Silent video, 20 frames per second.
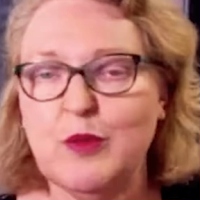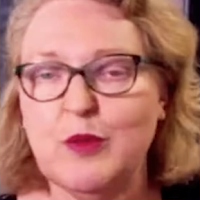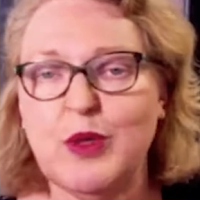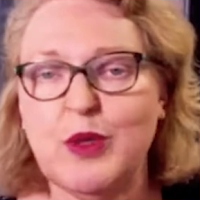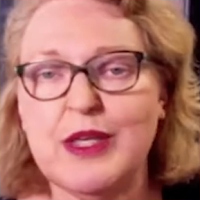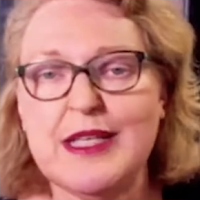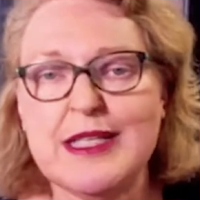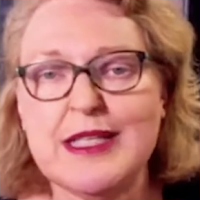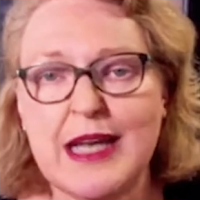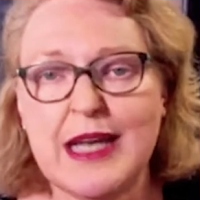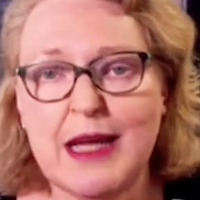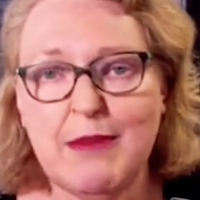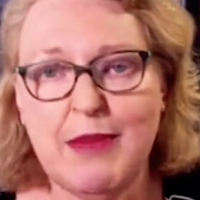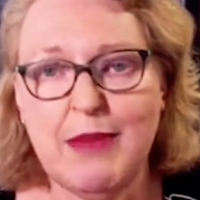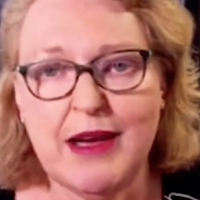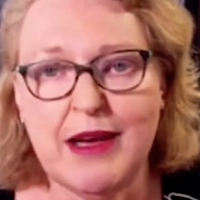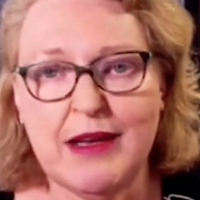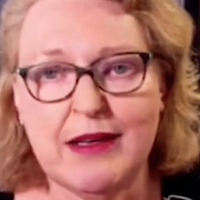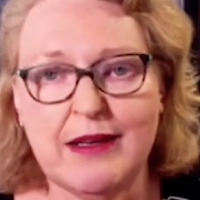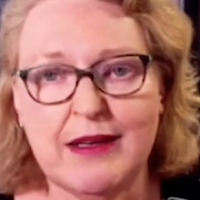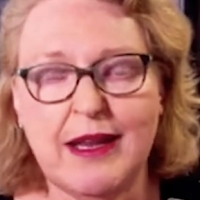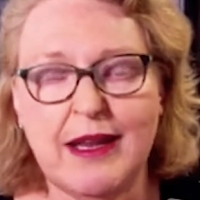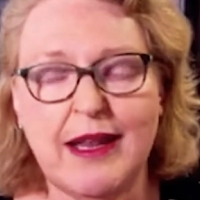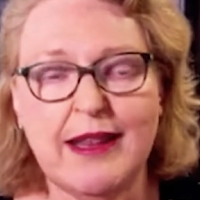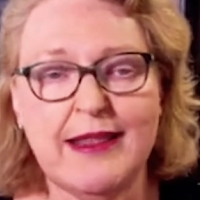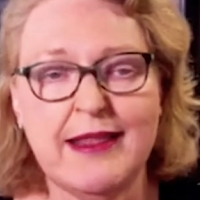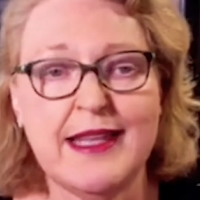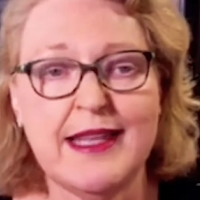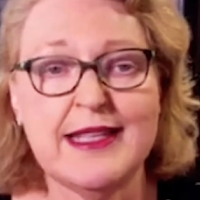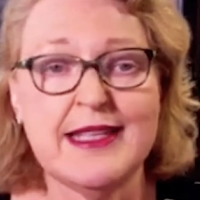What do you say about it?
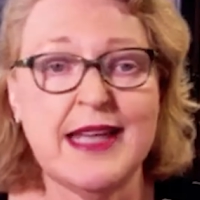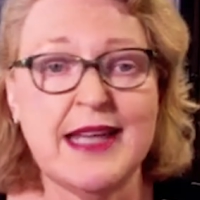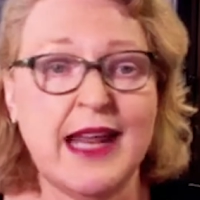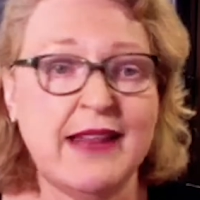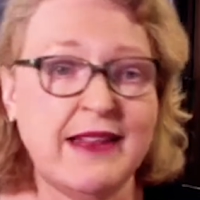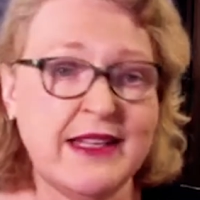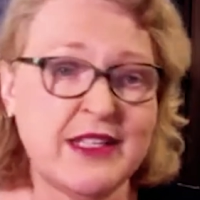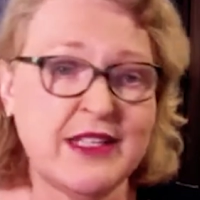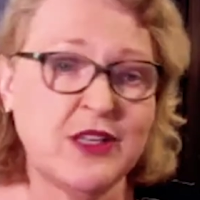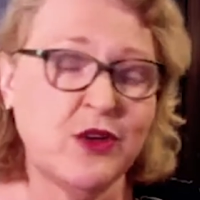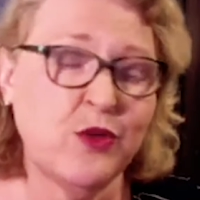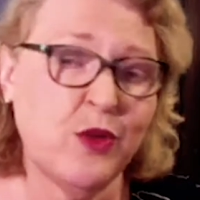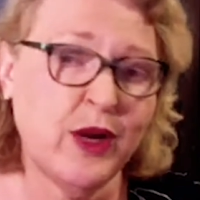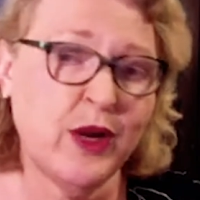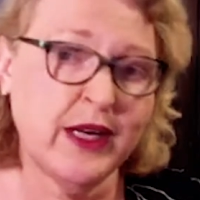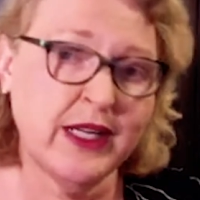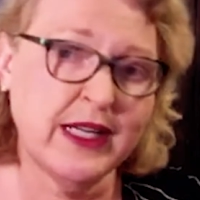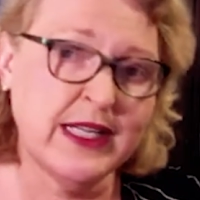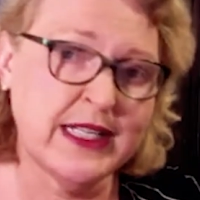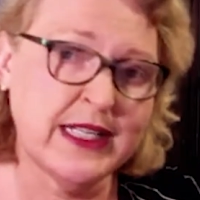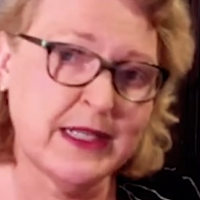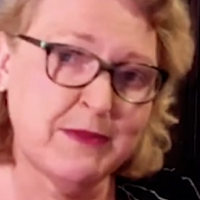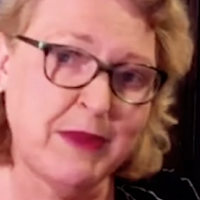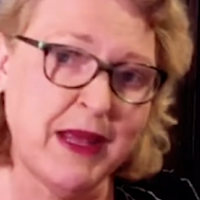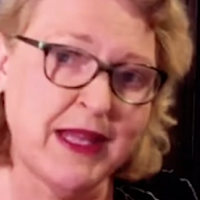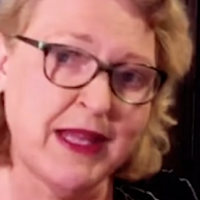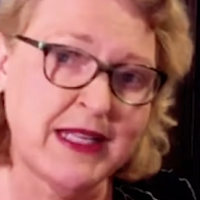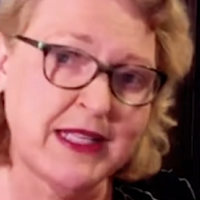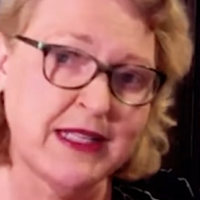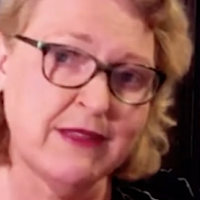There's quite an
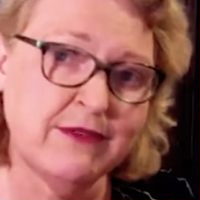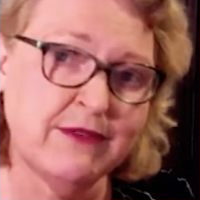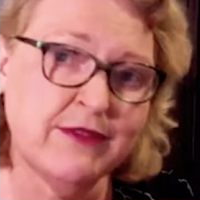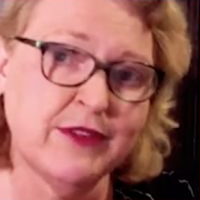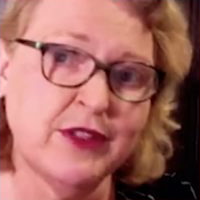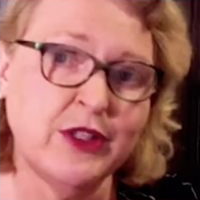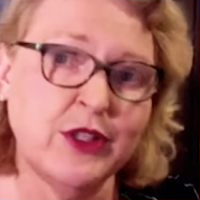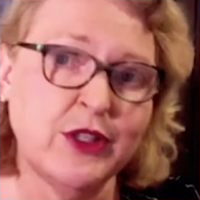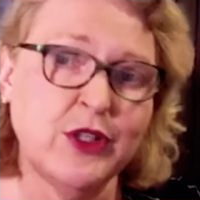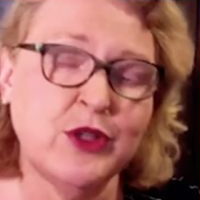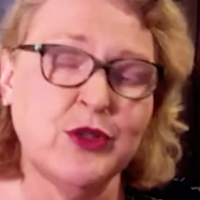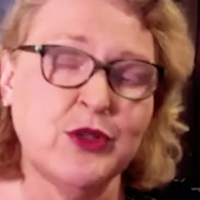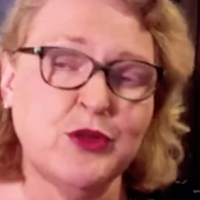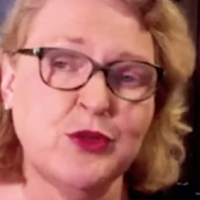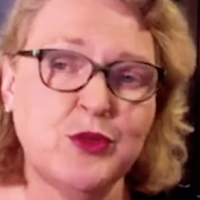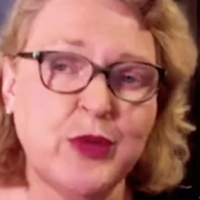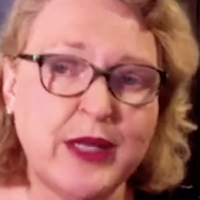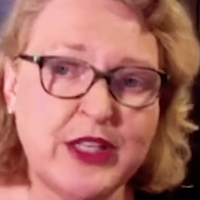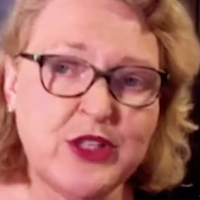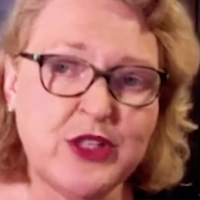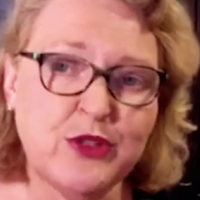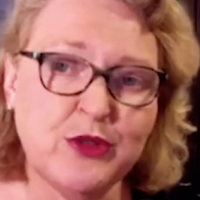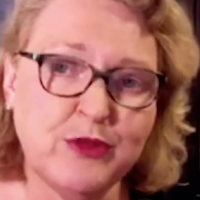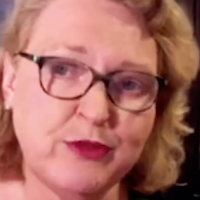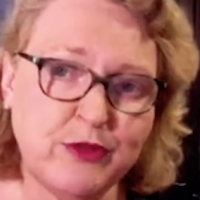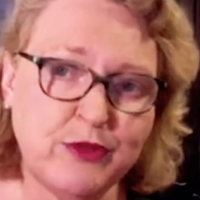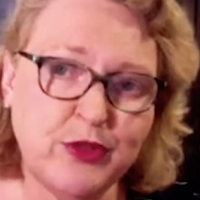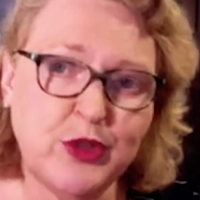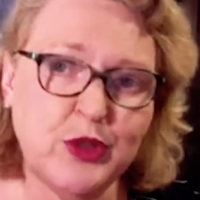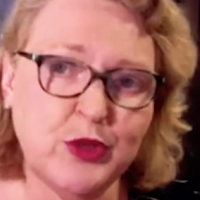expansive
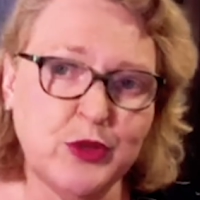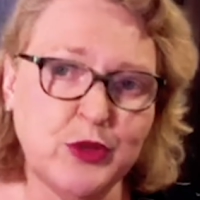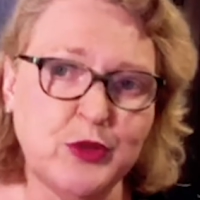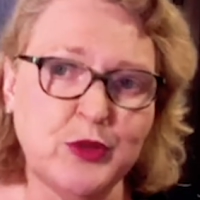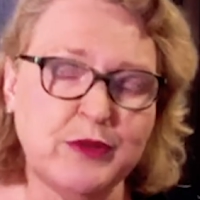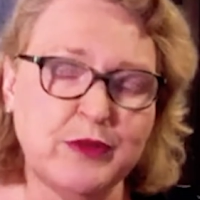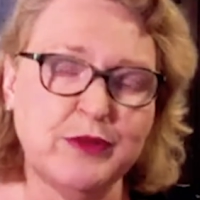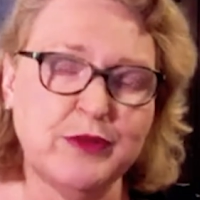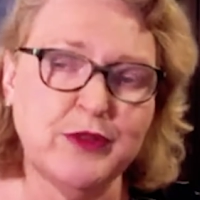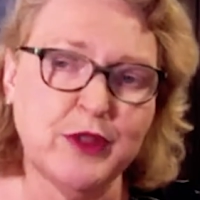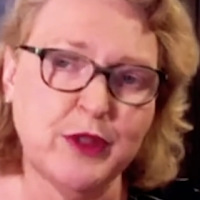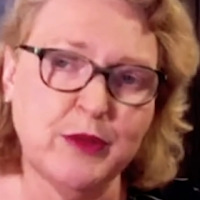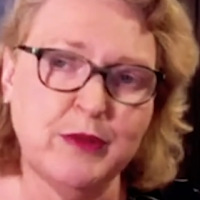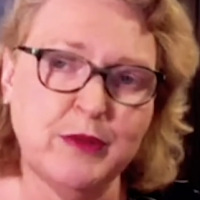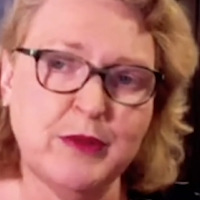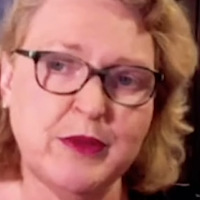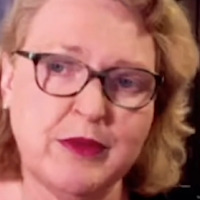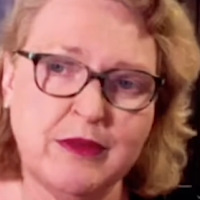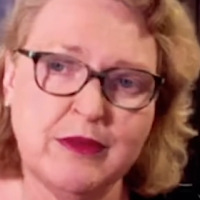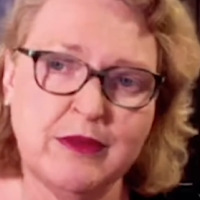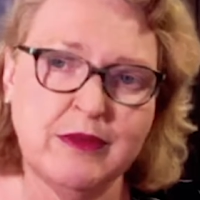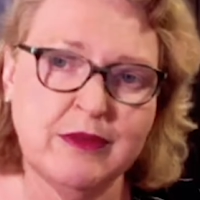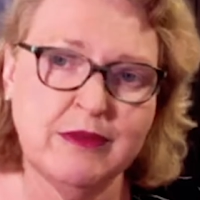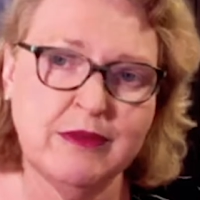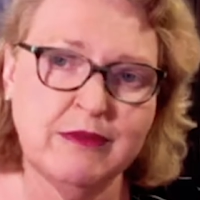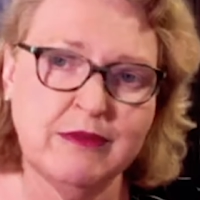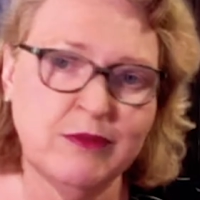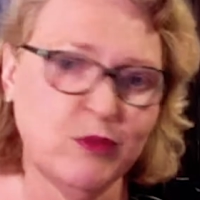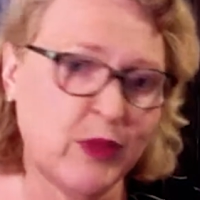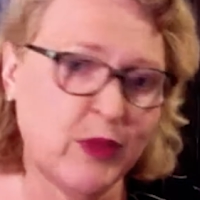regional view from
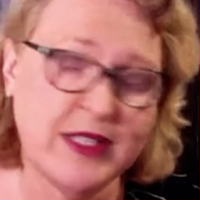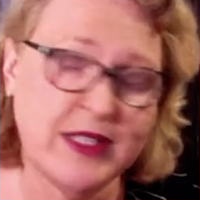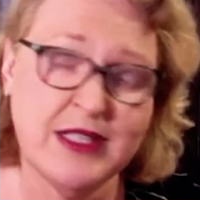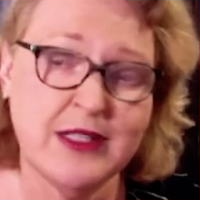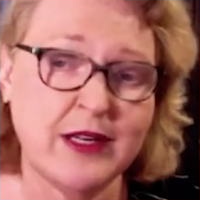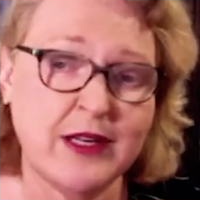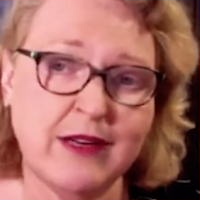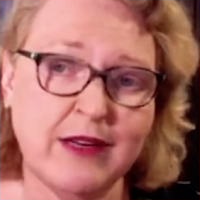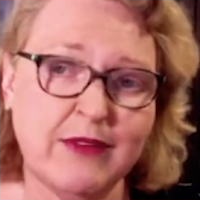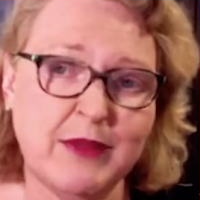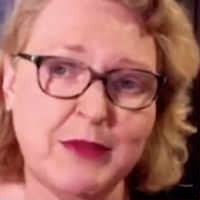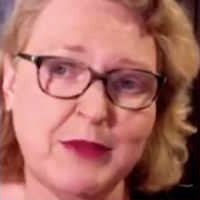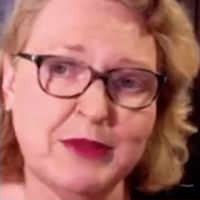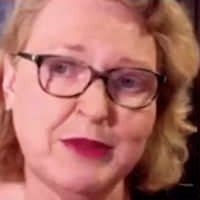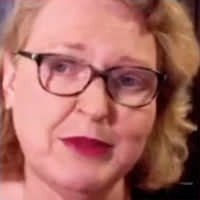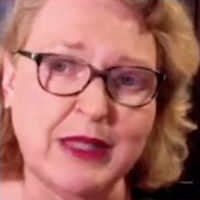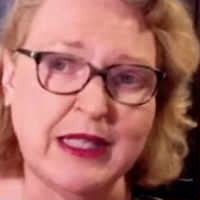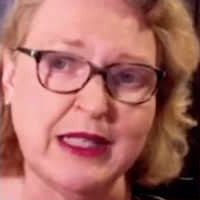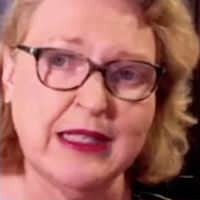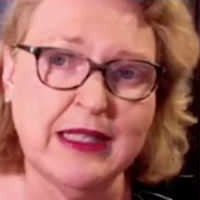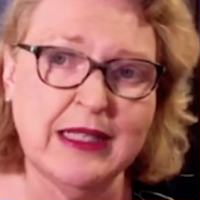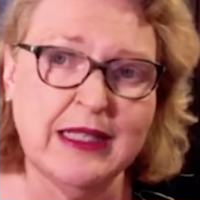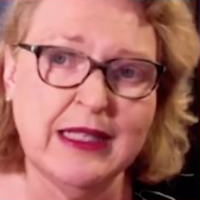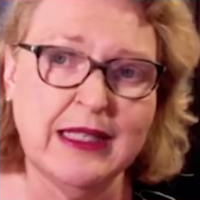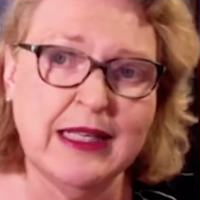one side of the building